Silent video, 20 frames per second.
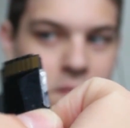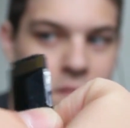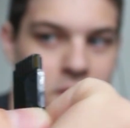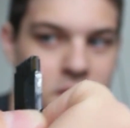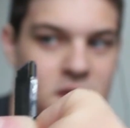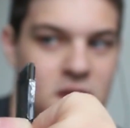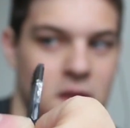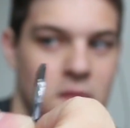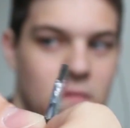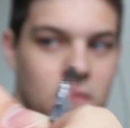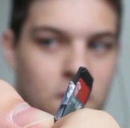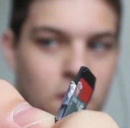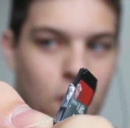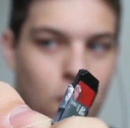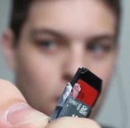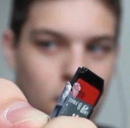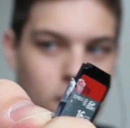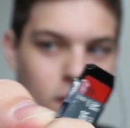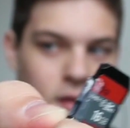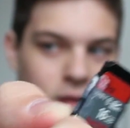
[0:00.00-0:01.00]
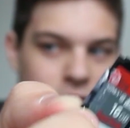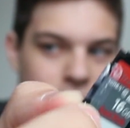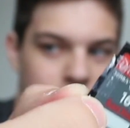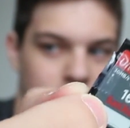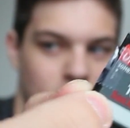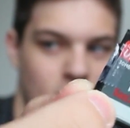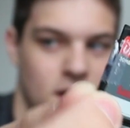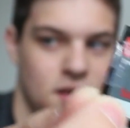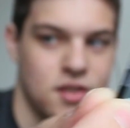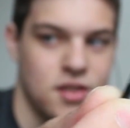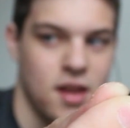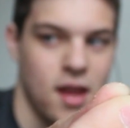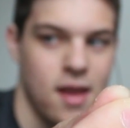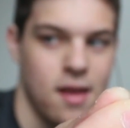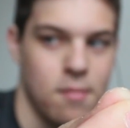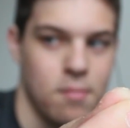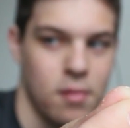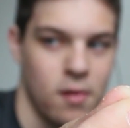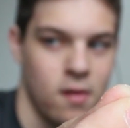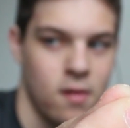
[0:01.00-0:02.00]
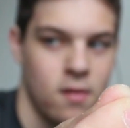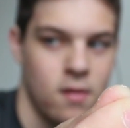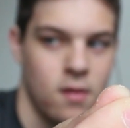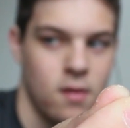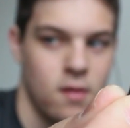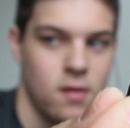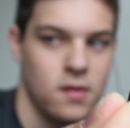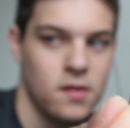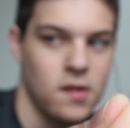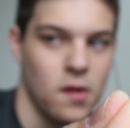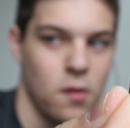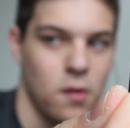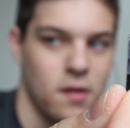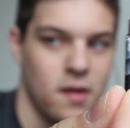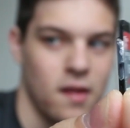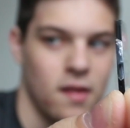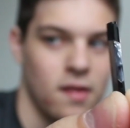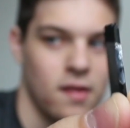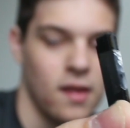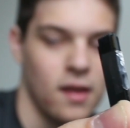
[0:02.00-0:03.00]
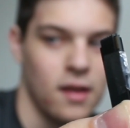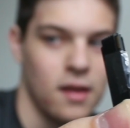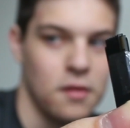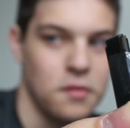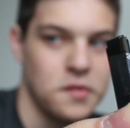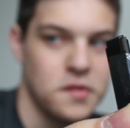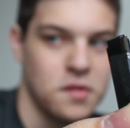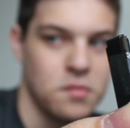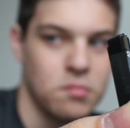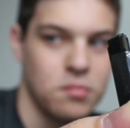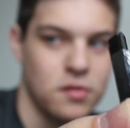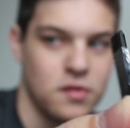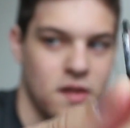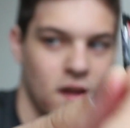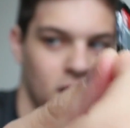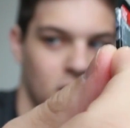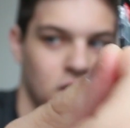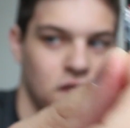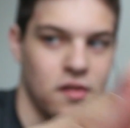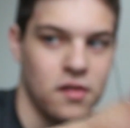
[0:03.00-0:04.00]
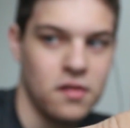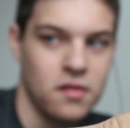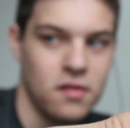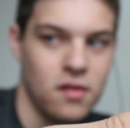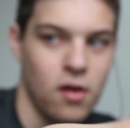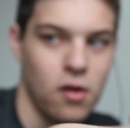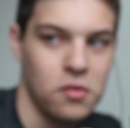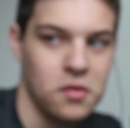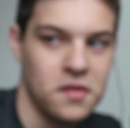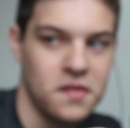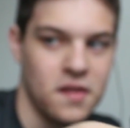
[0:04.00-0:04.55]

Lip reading: tinfoil and scotch tape so it didn't think it was in protection all the